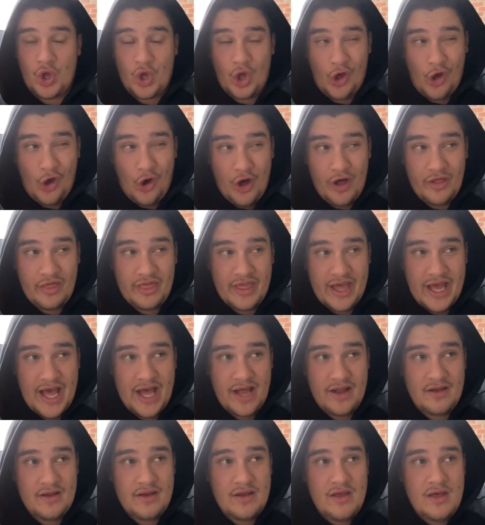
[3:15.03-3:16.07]
got
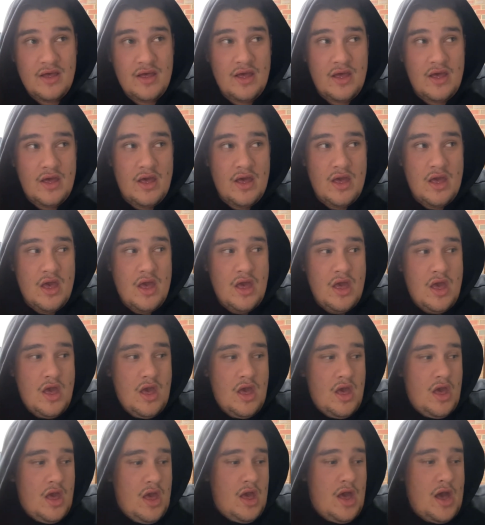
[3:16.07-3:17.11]
that.
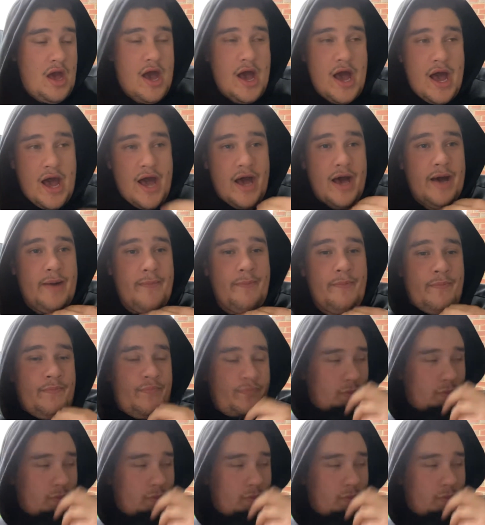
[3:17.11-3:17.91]
I'm